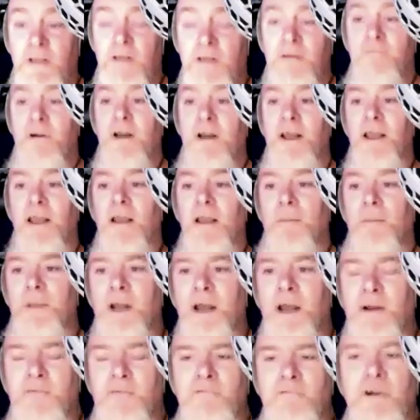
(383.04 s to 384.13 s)
Really, I mean, I
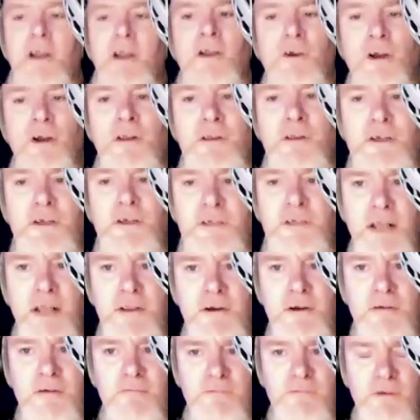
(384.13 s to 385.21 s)
had a really good
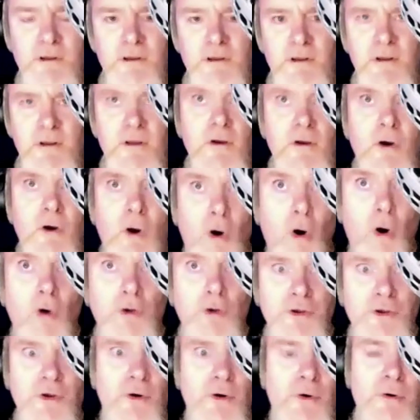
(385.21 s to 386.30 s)
understanding of
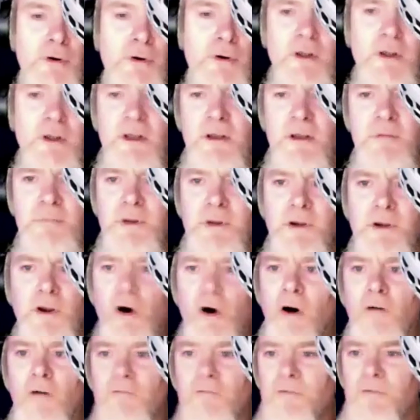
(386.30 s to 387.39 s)
audio, but
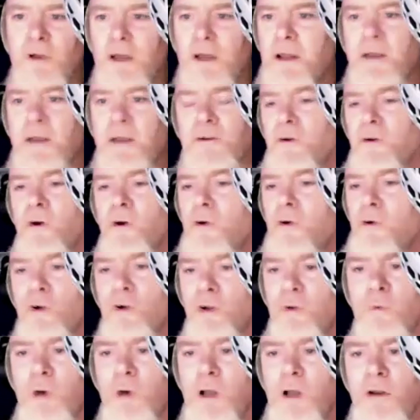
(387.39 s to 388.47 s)
I had no
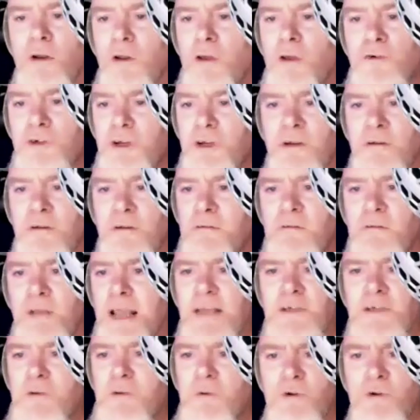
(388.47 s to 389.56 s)
clue what a Logic
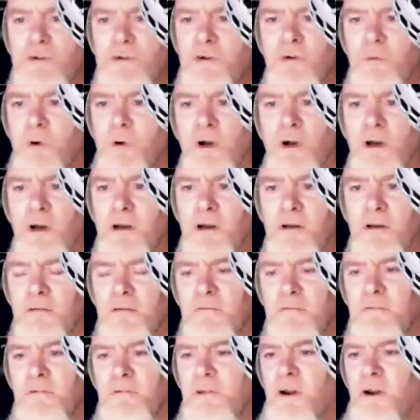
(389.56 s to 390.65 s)
desk was or what a